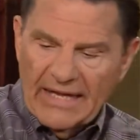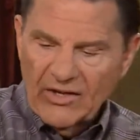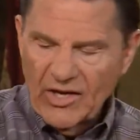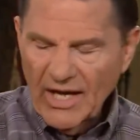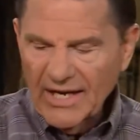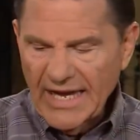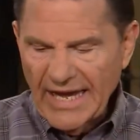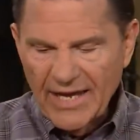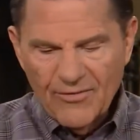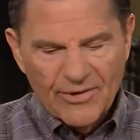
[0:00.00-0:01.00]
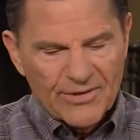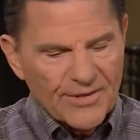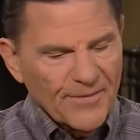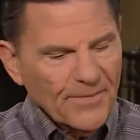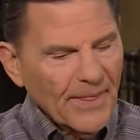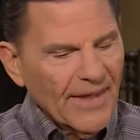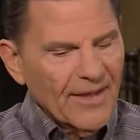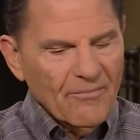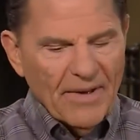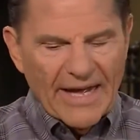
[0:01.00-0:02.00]
Kellie, he was
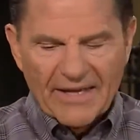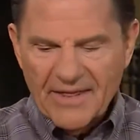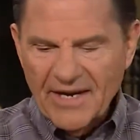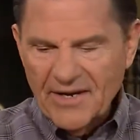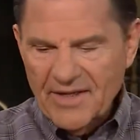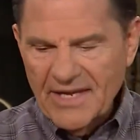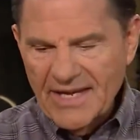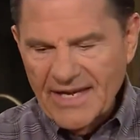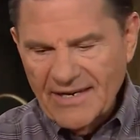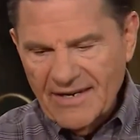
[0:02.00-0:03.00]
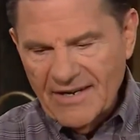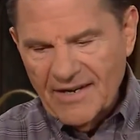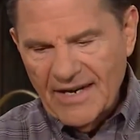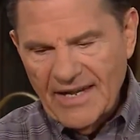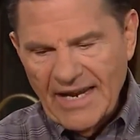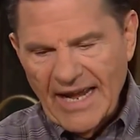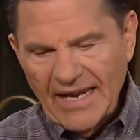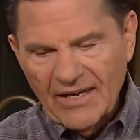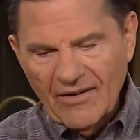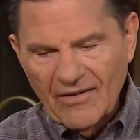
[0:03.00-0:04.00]
back there then, he
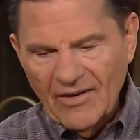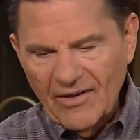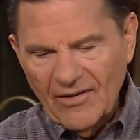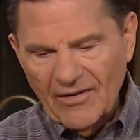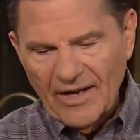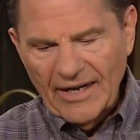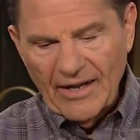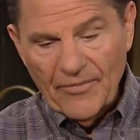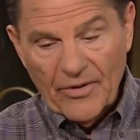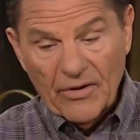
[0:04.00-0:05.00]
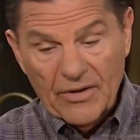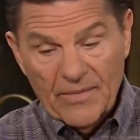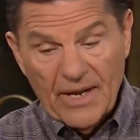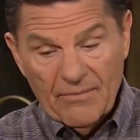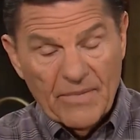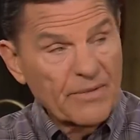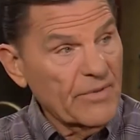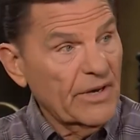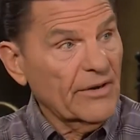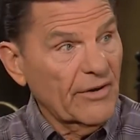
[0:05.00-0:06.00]
had little, and I'm talking about
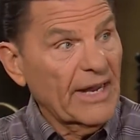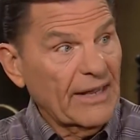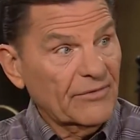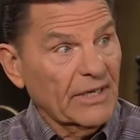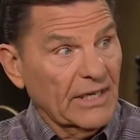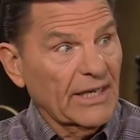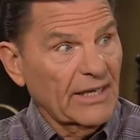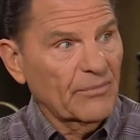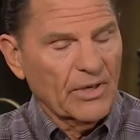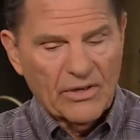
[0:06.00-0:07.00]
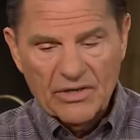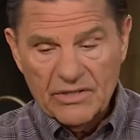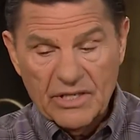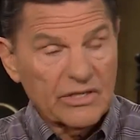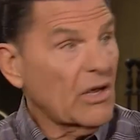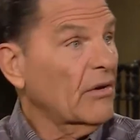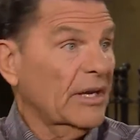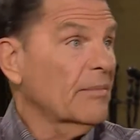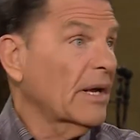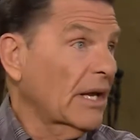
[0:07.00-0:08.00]
mimeographed again because this is all
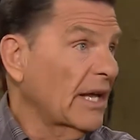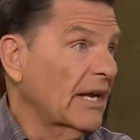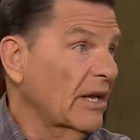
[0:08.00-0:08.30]
anybody had.